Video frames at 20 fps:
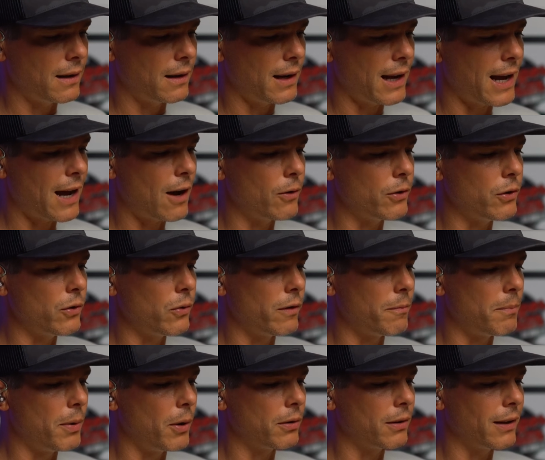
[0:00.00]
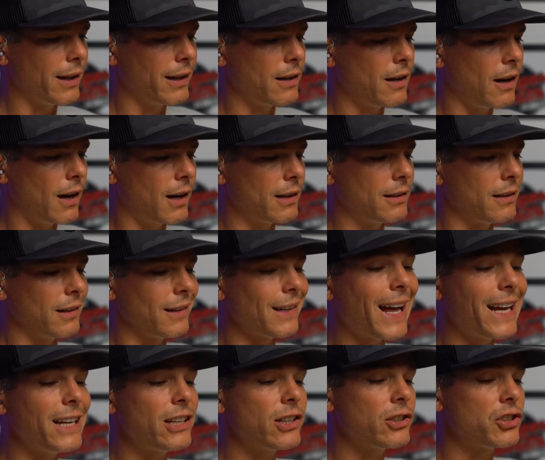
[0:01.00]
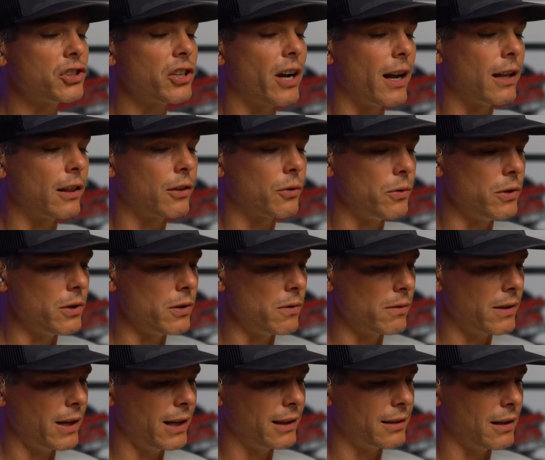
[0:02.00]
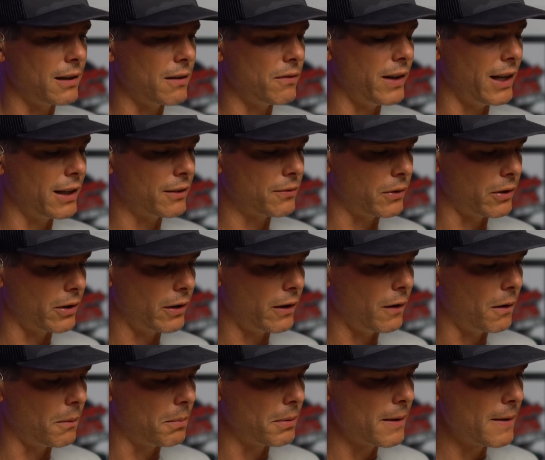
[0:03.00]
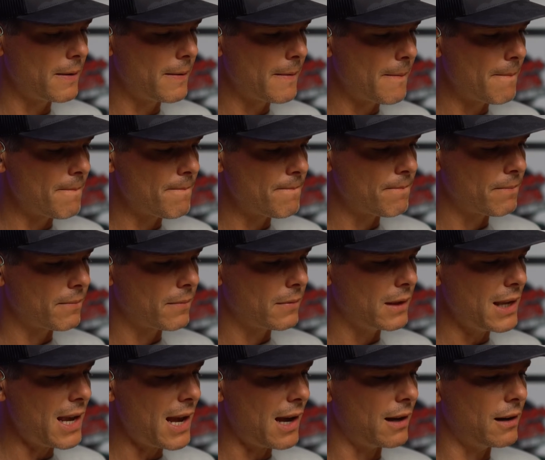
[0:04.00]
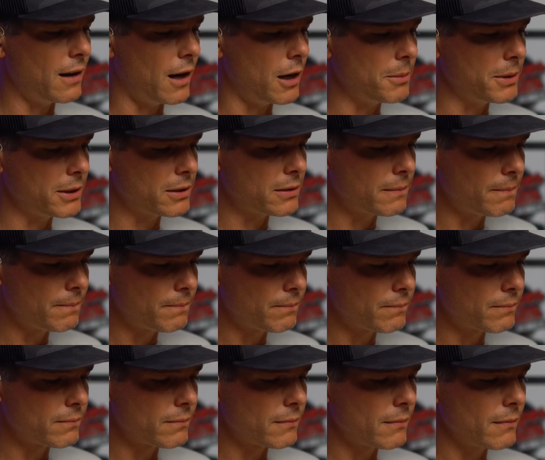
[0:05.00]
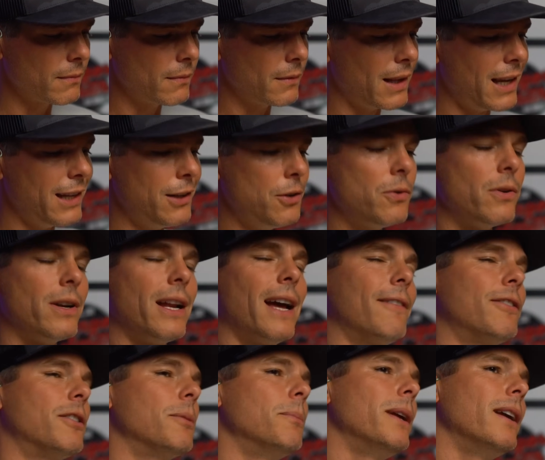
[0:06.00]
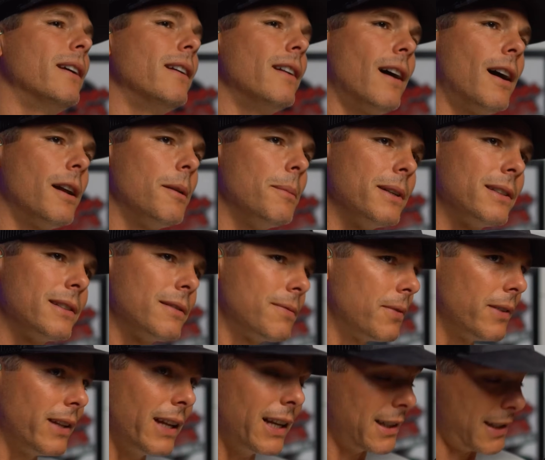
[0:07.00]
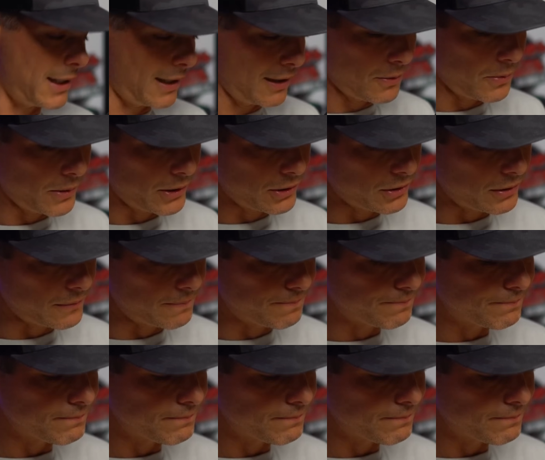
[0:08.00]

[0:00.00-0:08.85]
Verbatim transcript: how you have both let God's light shine through you. Thanks in advance for your help. Yeah, Anonymous. Now, you didn't have to be anonymous for that kind of question.